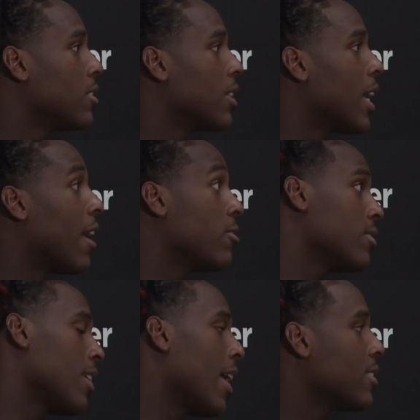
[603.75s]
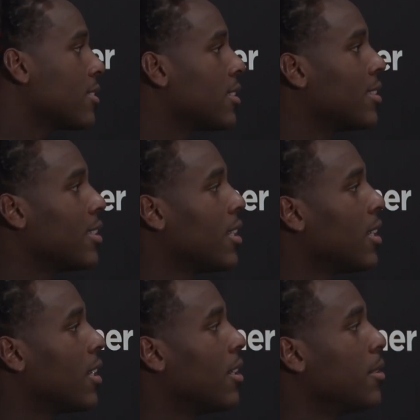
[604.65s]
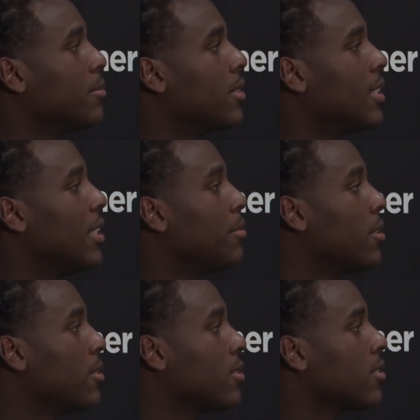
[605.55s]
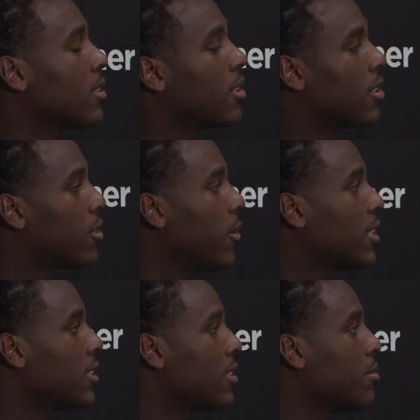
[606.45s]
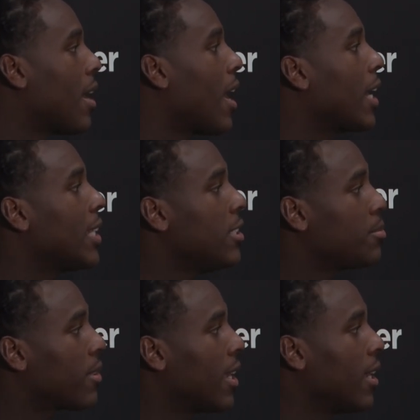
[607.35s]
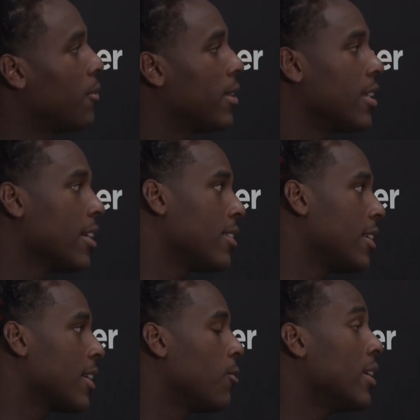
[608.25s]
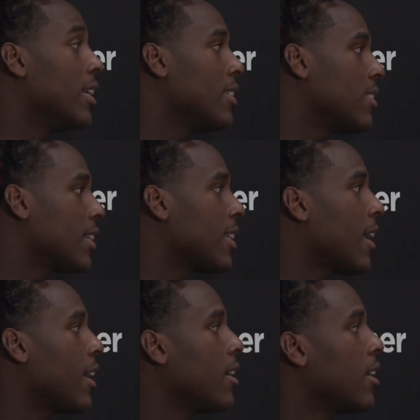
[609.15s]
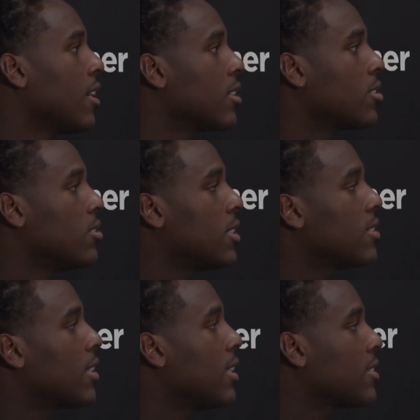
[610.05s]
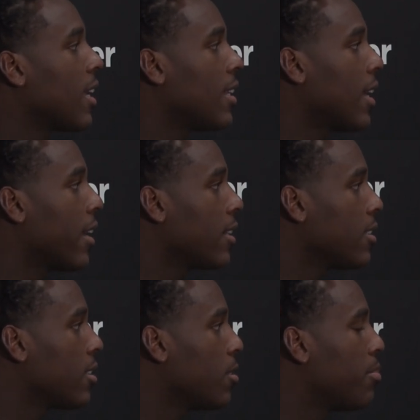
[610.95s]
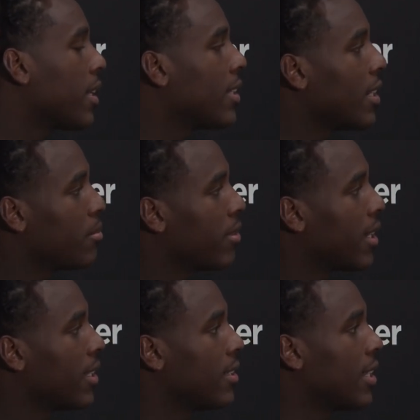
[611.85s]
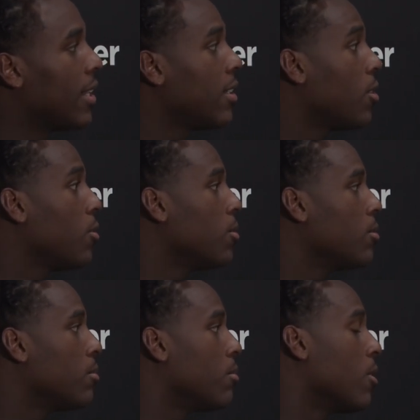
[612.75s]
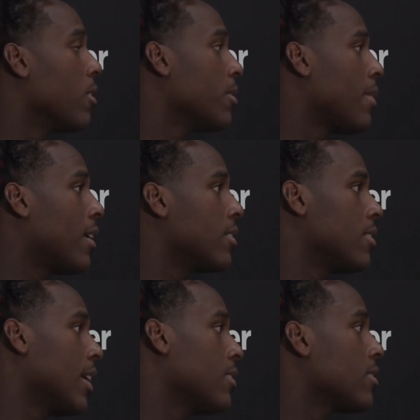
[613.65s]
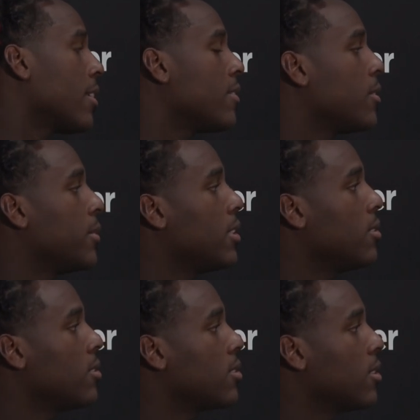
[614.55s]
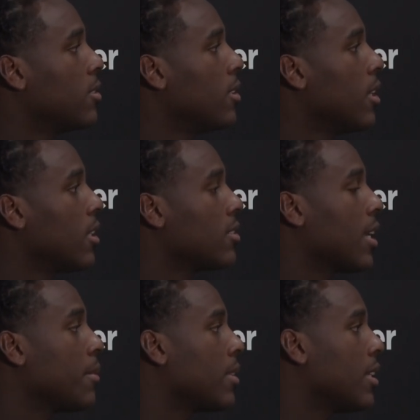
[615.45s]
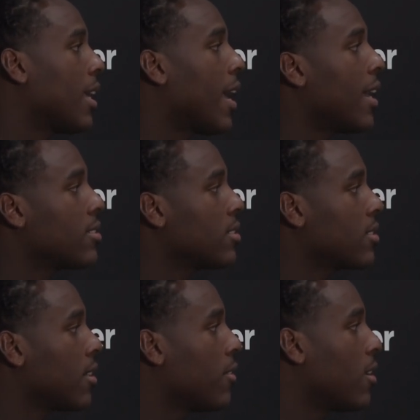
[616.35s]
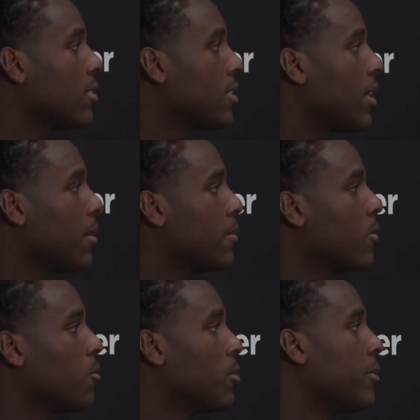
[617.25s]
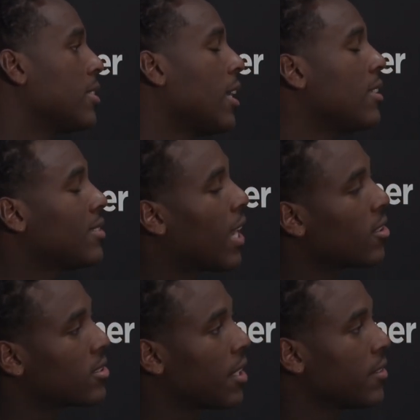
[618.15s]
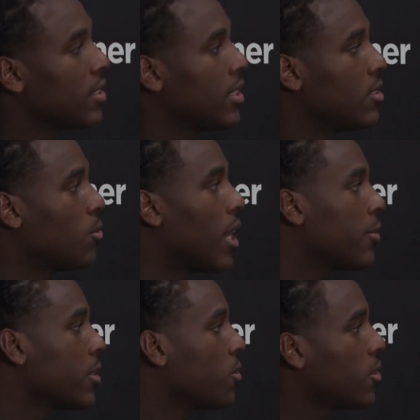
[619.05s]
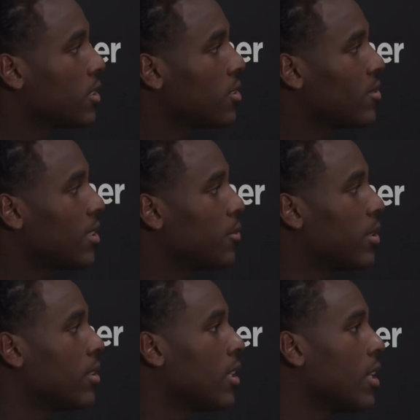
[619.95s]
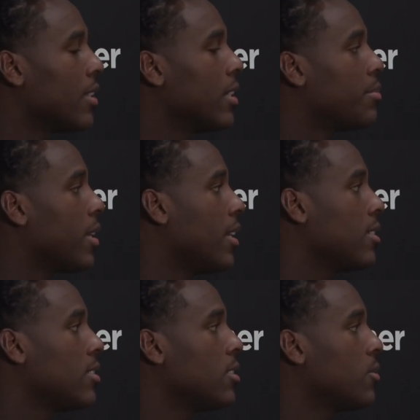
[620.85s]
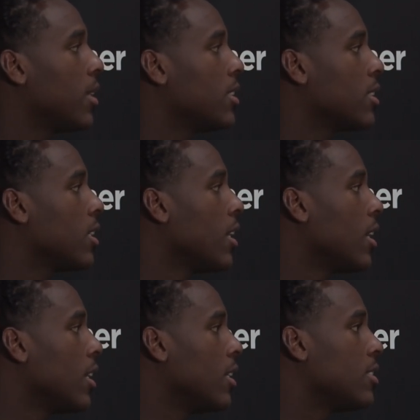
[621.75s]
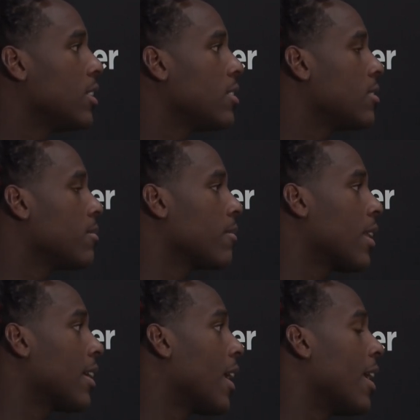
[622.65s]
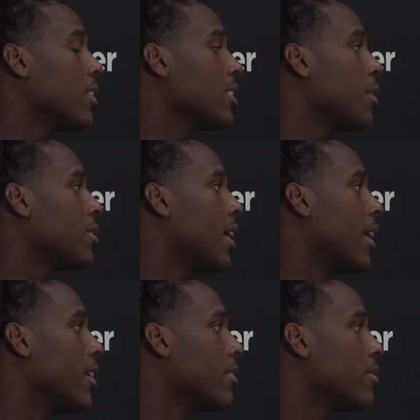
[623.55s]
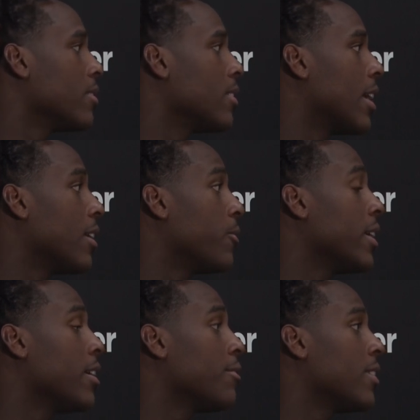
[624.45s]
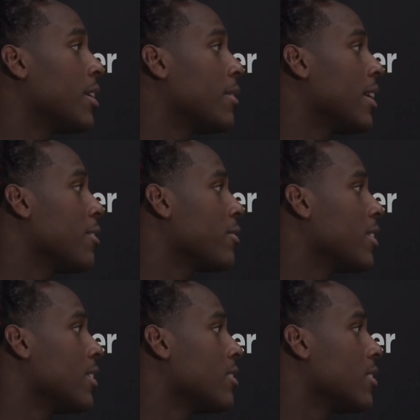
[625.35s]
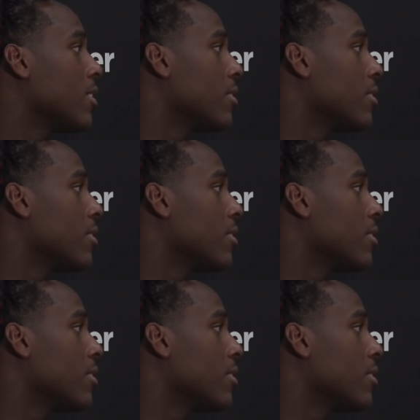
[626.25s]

Because I was asking um, Adebo questions about how he's playing and what here look what he's looking at. So just things like that, you know, picking their brain. They know more about their stuff than we do. So same thing. They ask us stuff all the time when we take this outside release, why we're going this way when they're playing this situation. It's just like iron sharpening iron. They're, we're here for them. They're here for us.